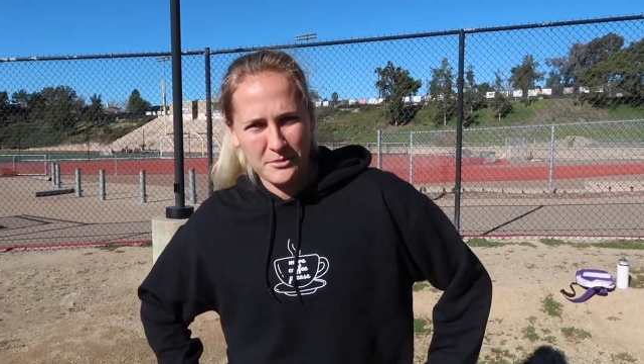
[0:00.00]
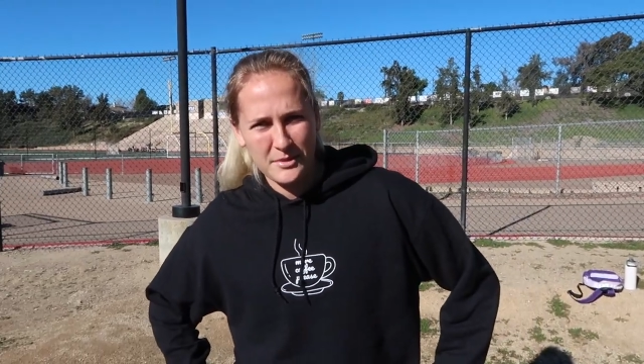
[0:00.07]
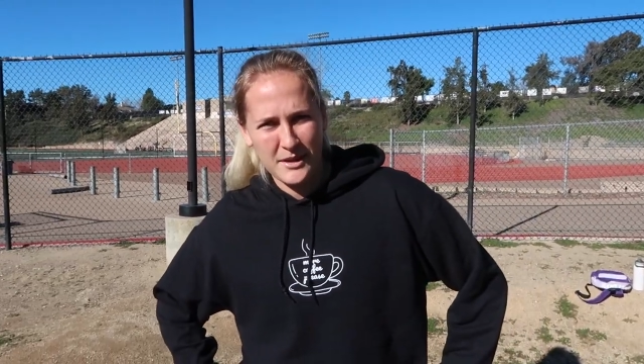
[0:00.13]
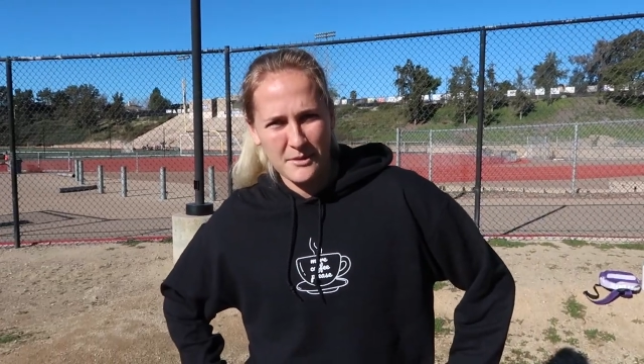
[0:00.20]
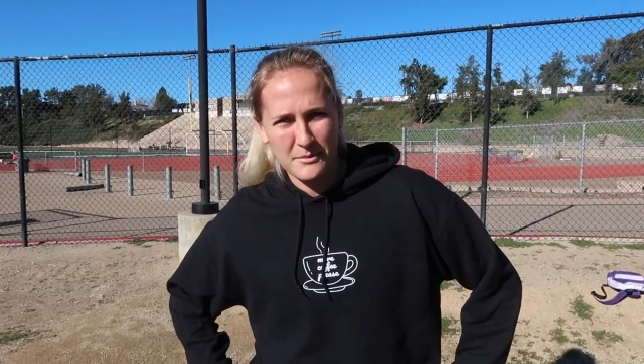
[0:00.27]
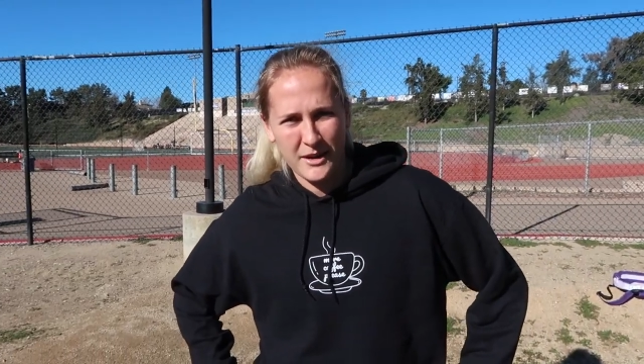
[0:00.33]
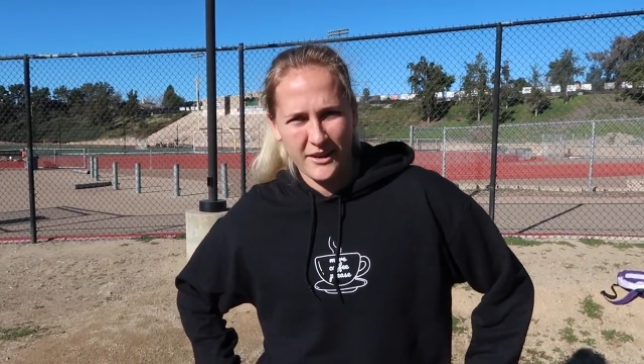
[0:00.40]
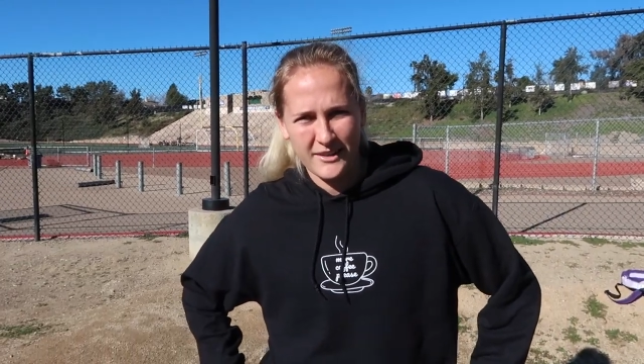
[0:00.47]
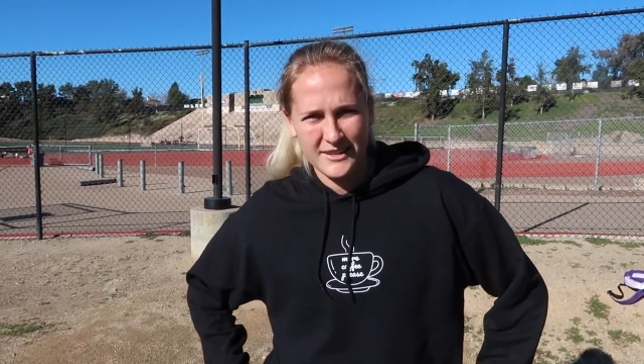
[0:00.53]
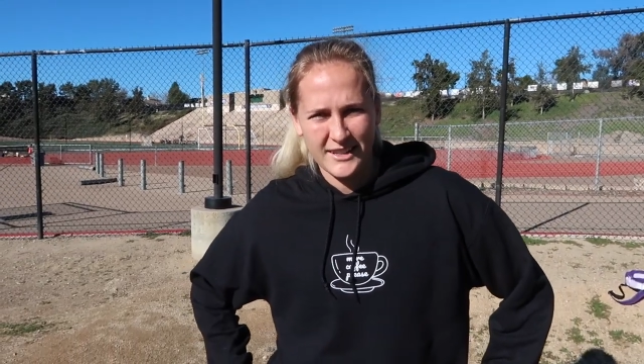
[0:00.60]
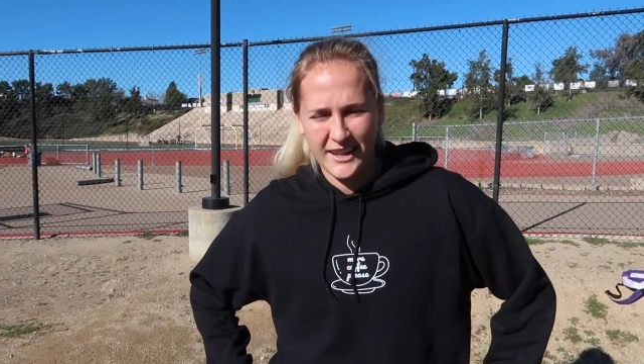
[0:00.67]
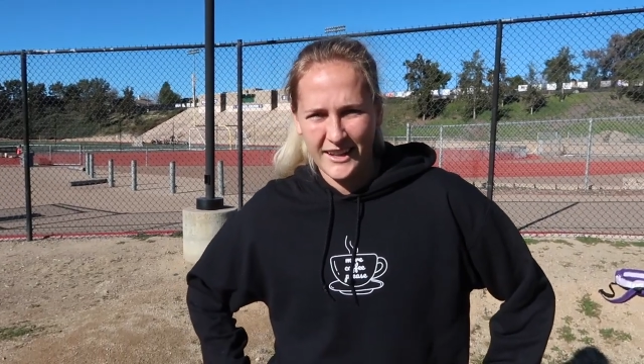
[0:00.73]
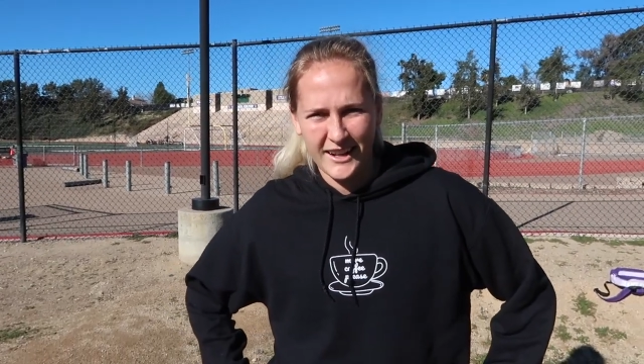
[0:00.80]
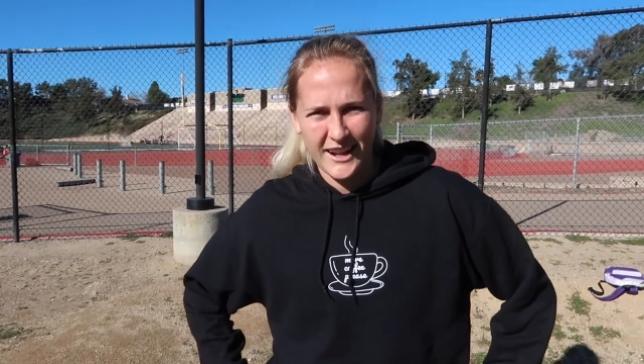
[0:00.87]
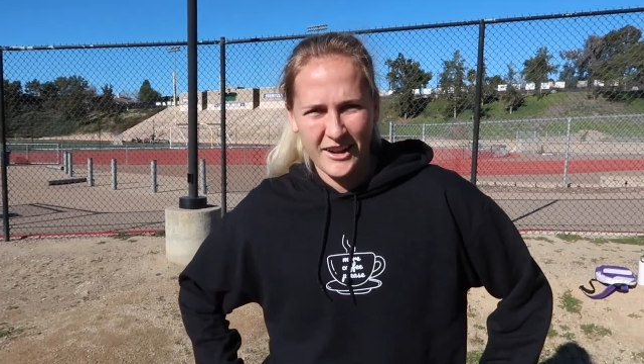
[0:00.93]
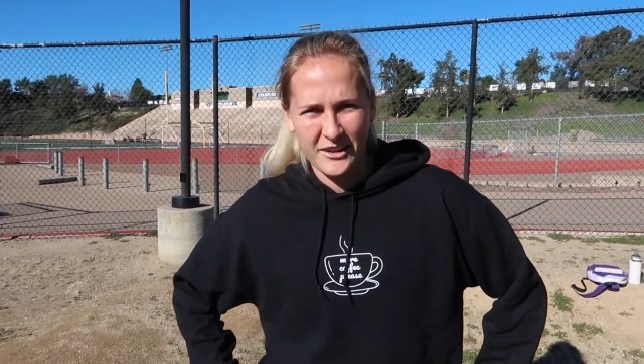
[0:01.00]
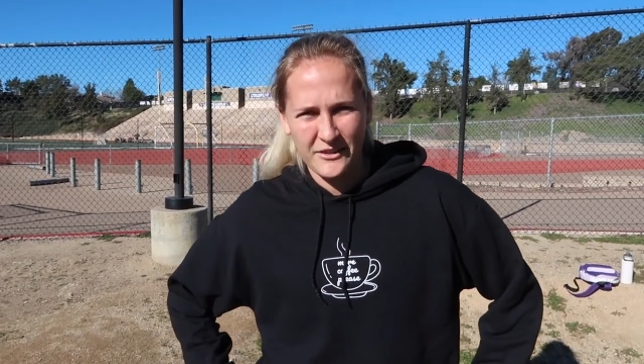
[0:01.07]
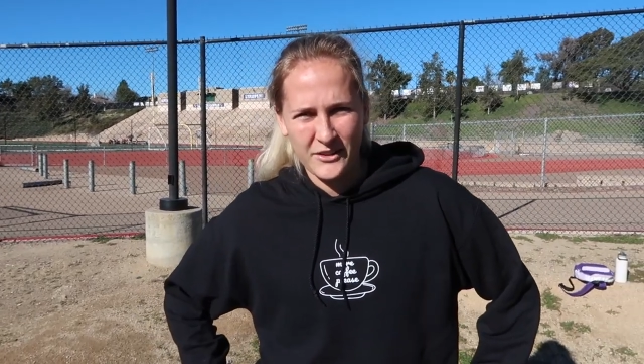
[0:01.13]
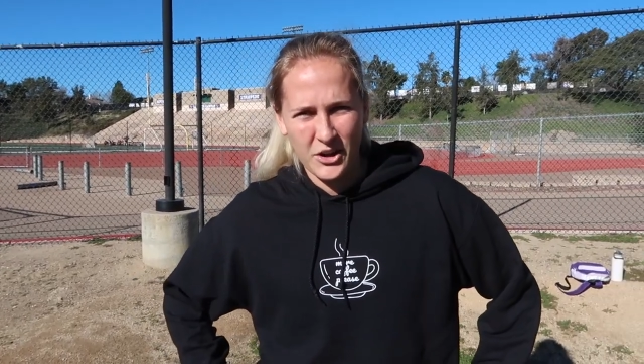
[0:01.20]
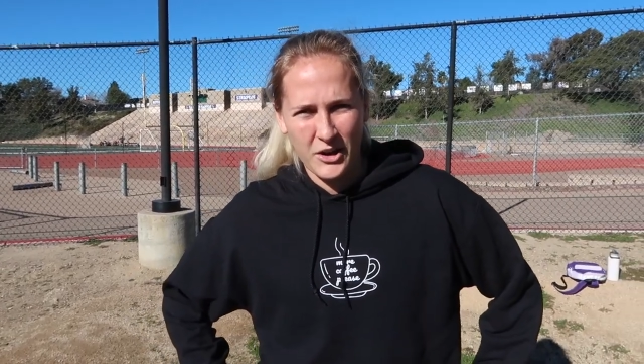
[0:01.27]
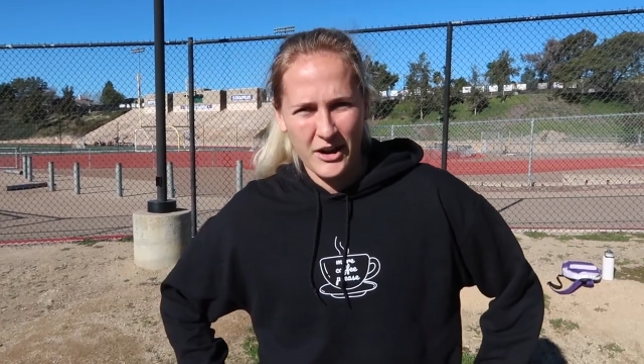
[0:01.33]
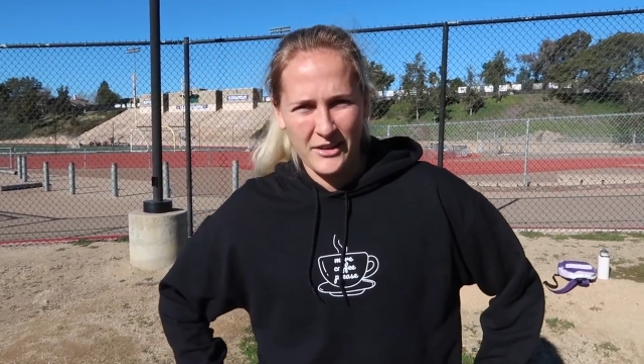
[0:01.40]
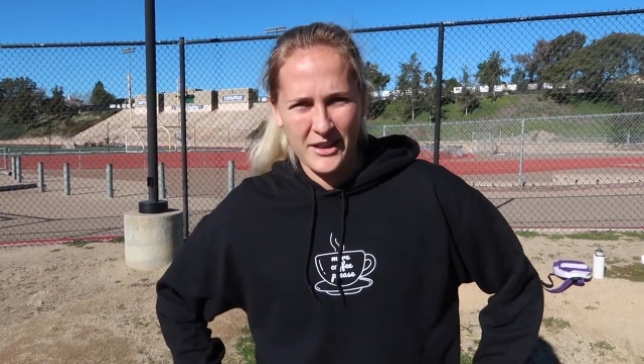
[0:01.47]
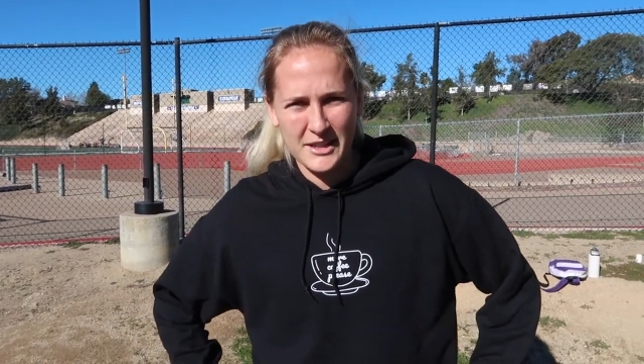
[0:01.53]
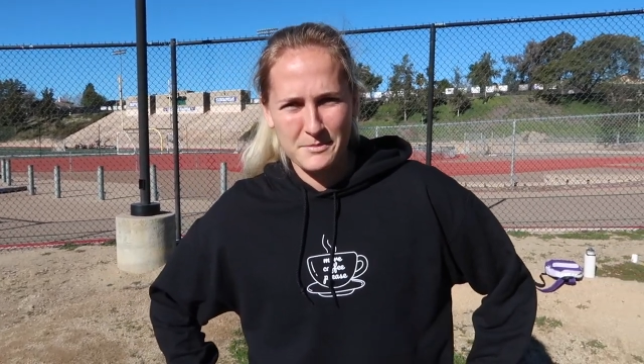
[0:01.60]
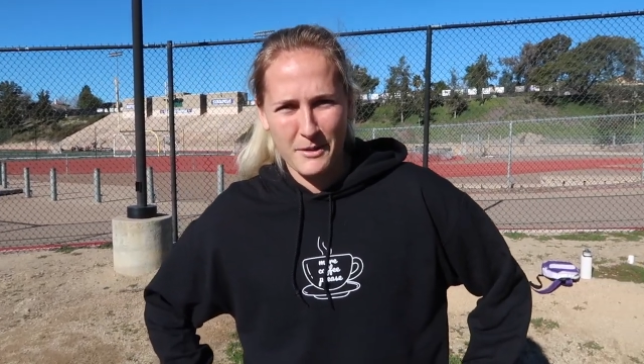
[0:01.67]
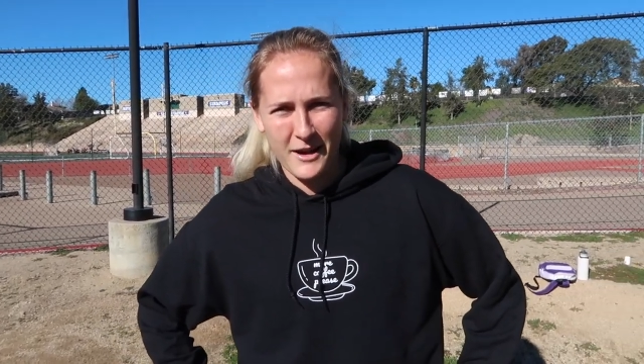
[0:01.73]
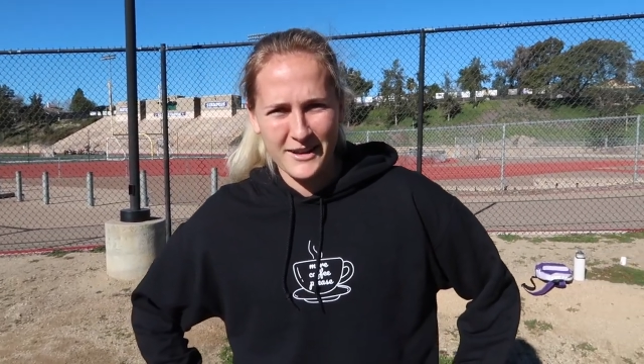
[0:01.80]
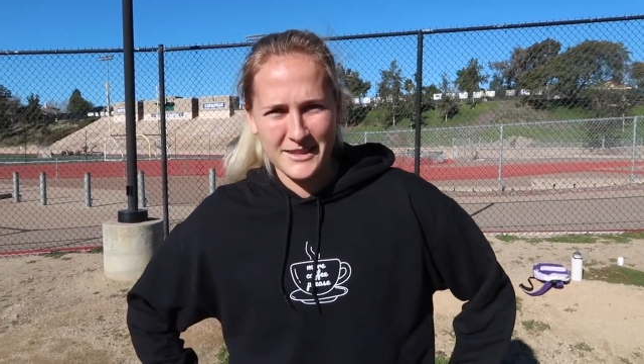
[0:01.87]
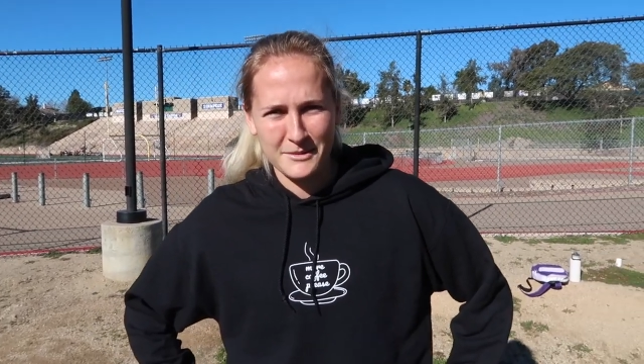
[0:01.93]
would be embarrassing and I don't even know how that's
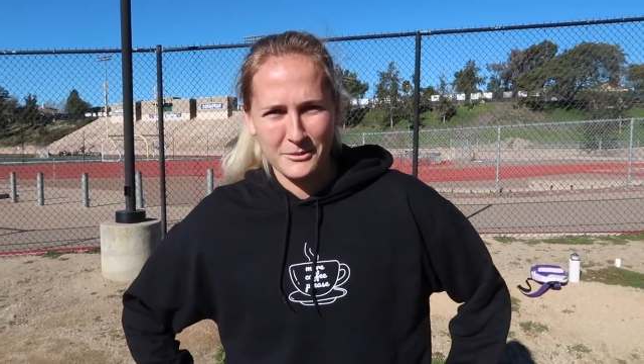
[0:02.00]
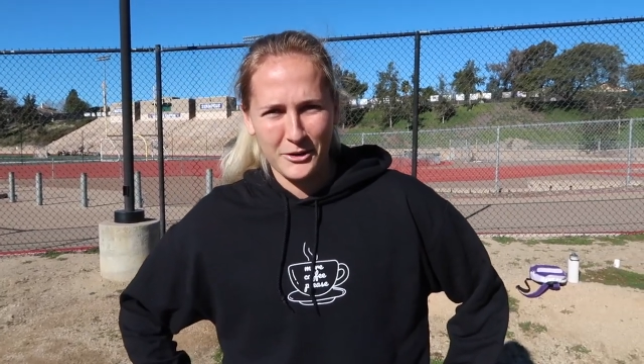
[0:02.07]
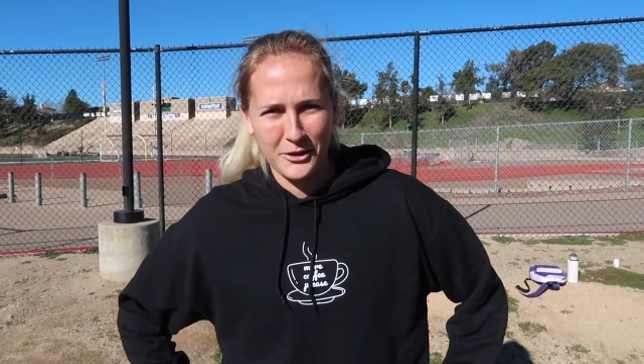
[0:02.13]
possible.